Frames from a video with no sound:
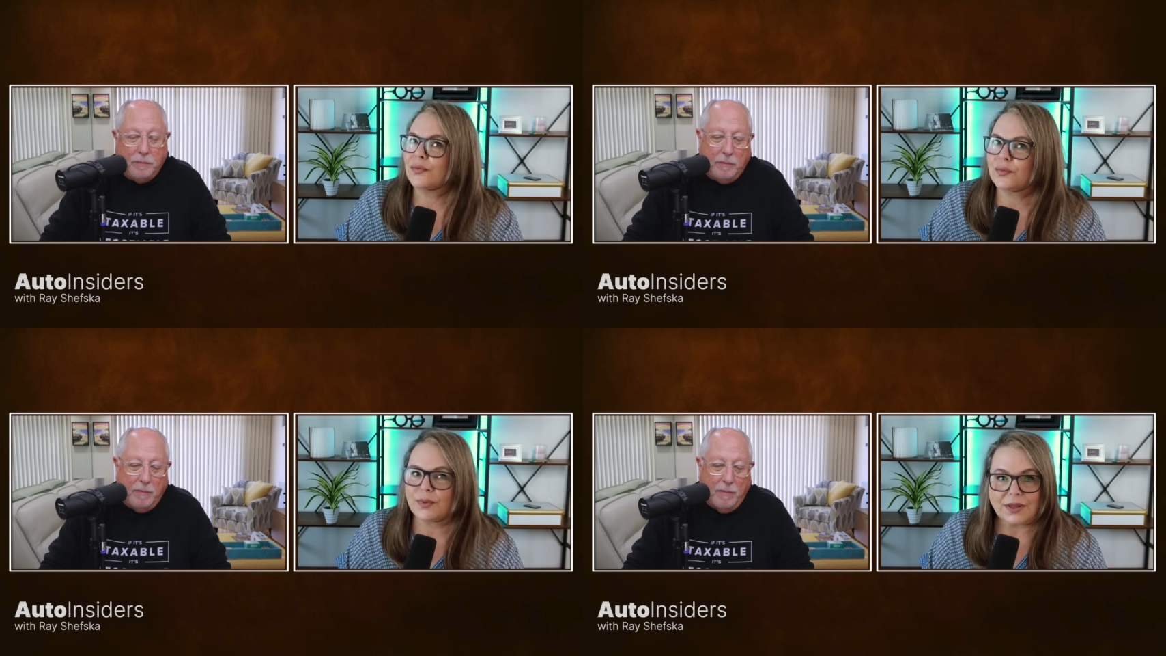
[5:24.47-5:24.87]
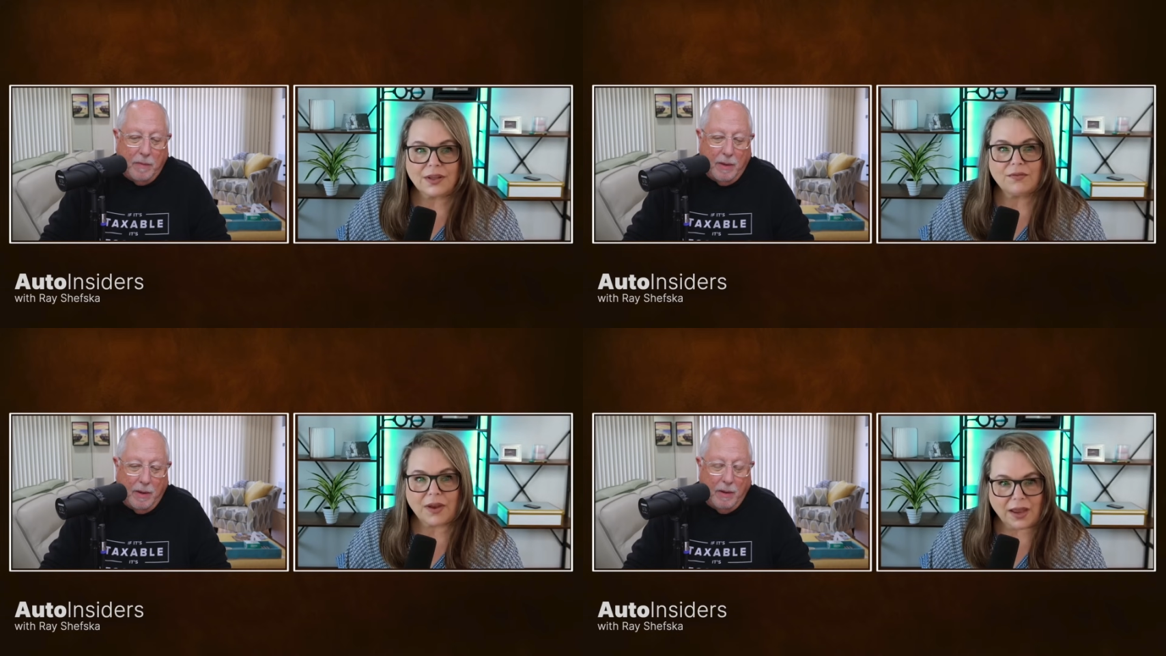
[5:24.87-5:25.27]
Speaker 1: really
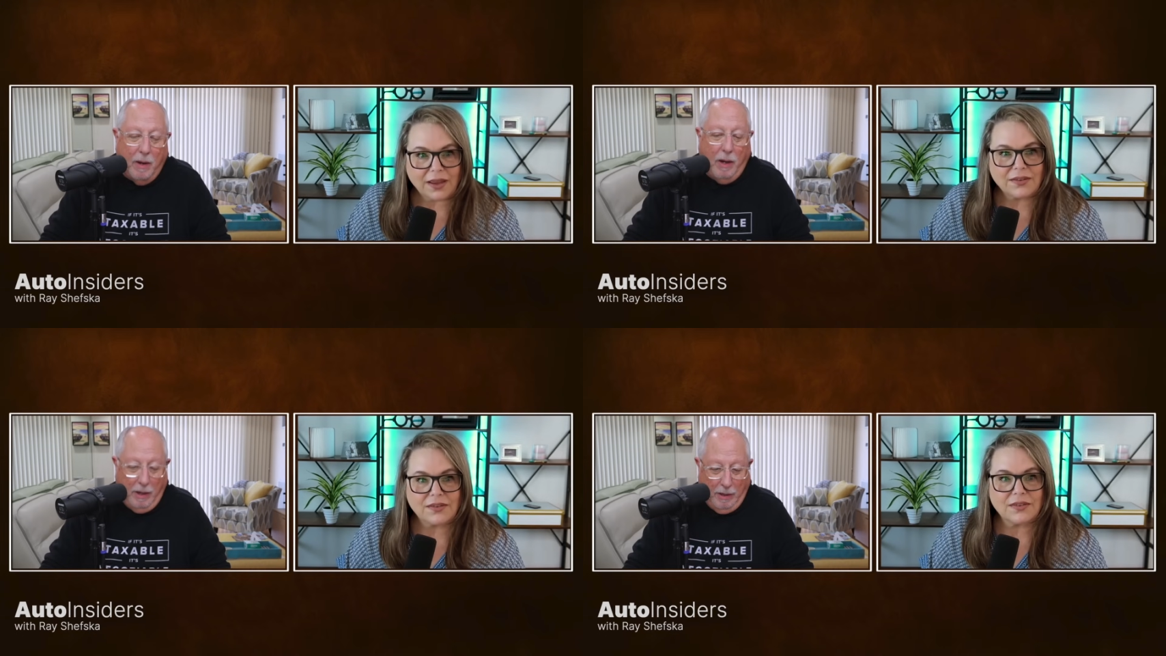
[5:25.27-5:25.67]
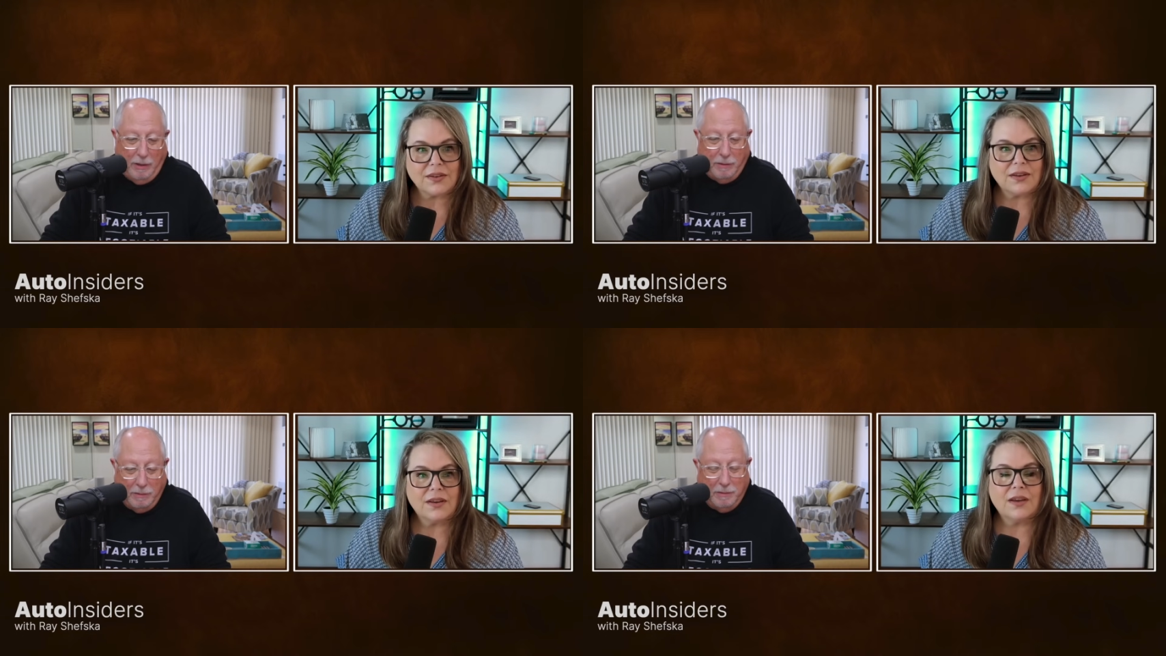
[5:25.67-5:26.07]
fast. Uh-huh.
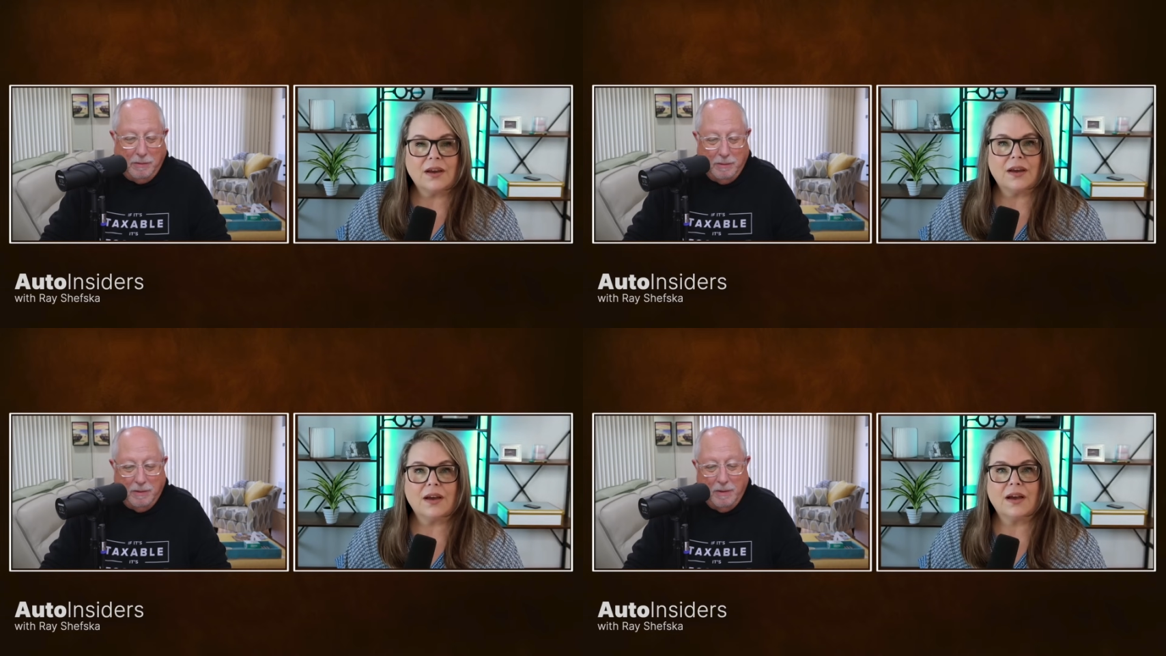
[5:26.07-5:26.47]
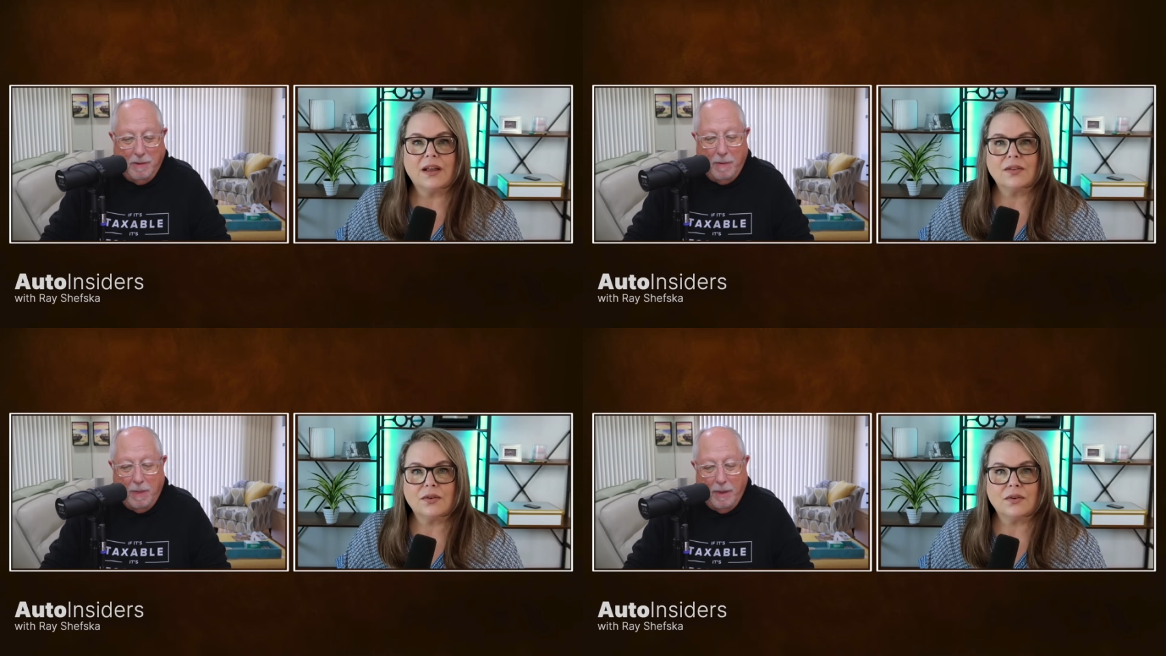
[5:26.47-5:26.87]
I
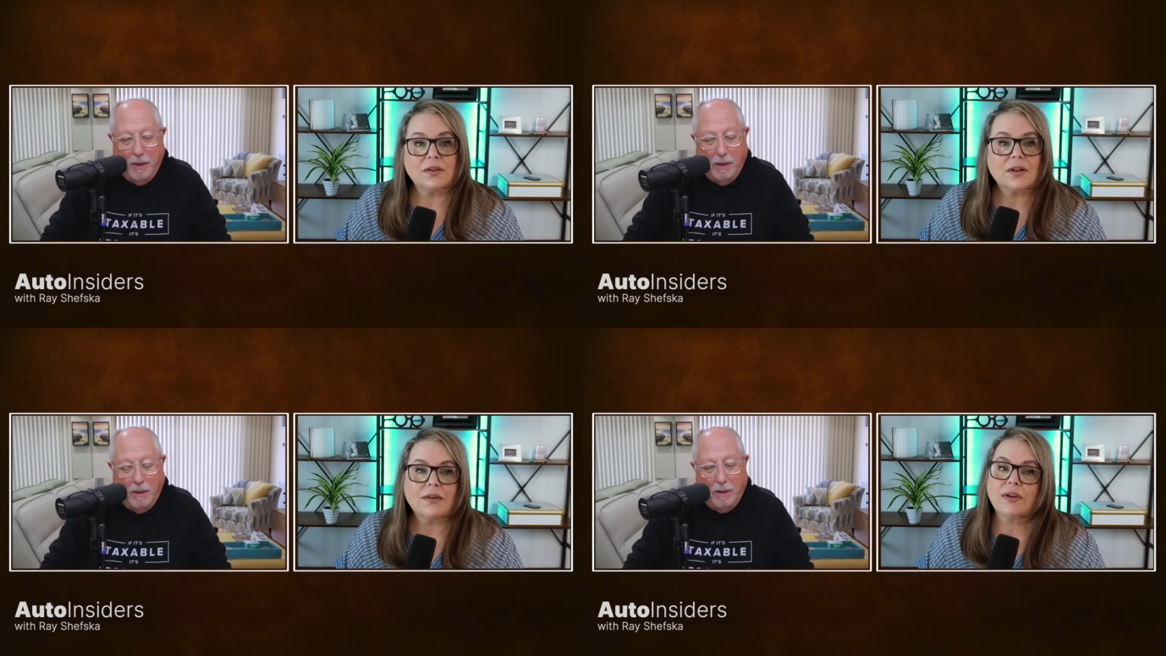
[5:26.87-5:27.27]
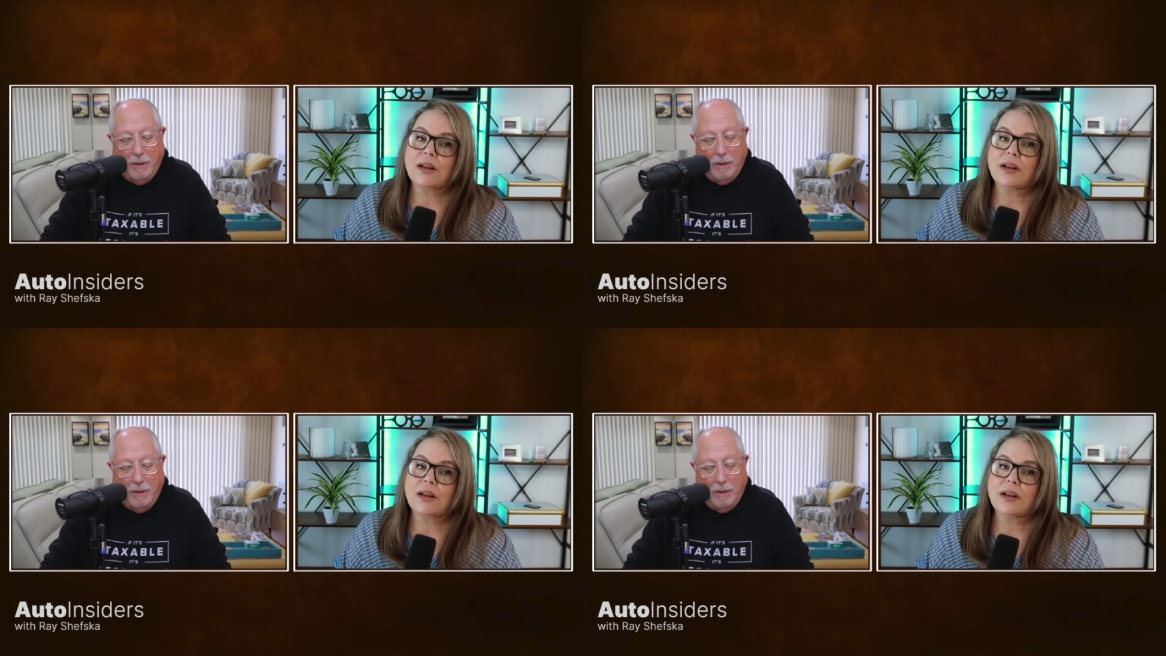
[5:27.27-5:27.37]
learned to love it.